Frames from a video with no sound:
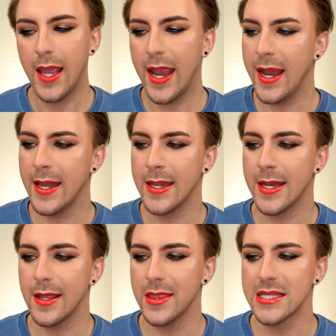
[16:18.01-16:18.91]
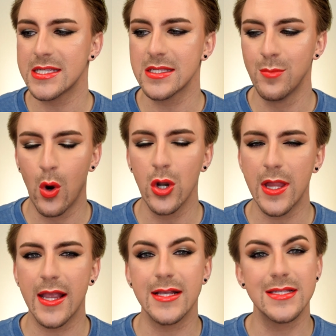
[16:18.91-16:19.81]
And this is more
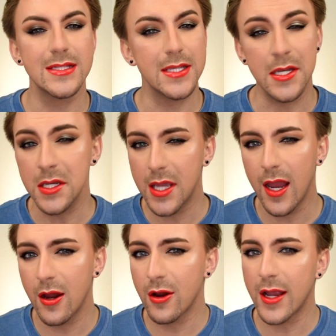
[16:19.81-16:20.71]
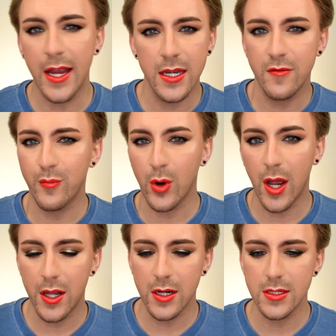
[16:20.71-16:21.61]
like skincare kind of
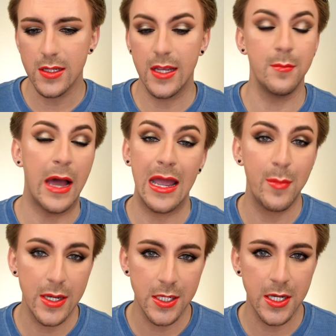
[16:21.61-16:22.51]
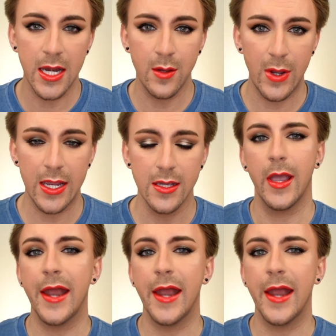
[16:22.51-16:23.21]
product, in my opinion anyway.